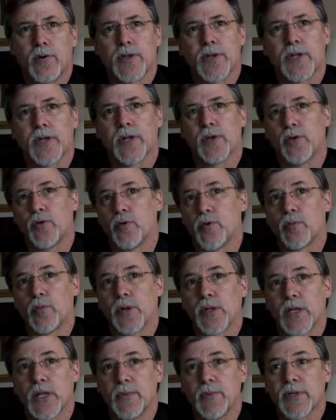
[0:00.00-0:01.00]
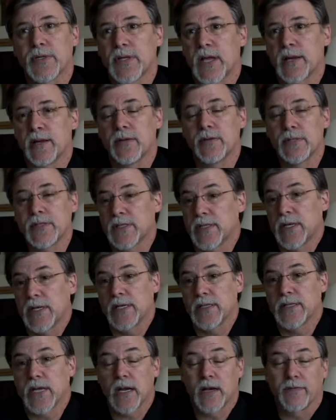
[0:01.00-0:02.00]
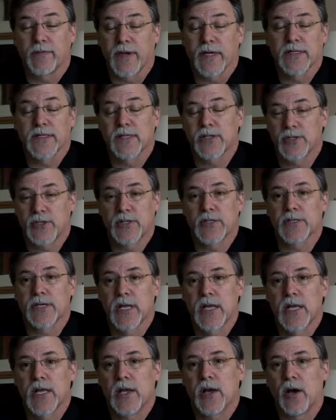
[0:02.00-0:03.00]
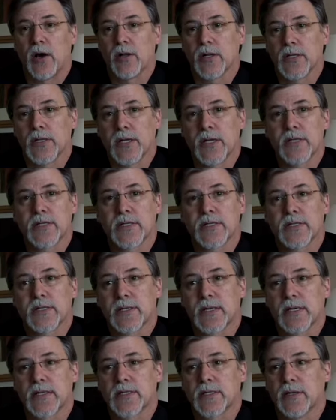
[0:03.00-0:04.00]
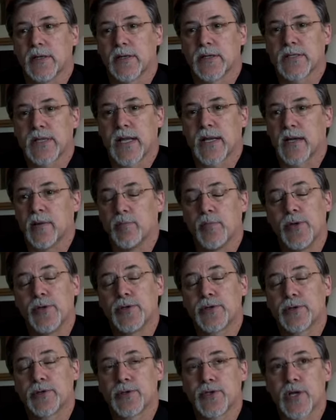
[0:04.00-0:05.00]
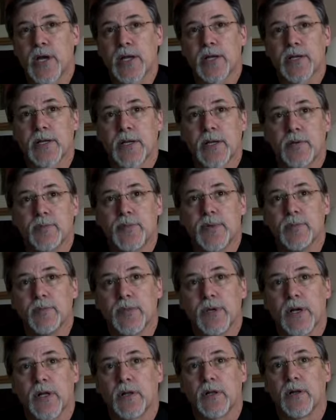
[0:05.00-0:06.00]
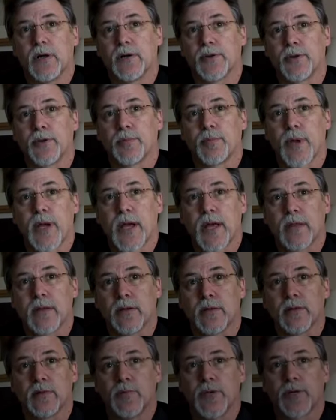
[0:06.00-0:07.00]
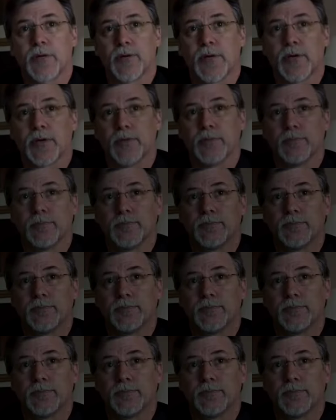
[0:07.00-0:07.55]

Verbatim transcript: within the normal limits. I don't see any side effects. It just all it does it looks like a booster shot to help them along their path a little bit quicker.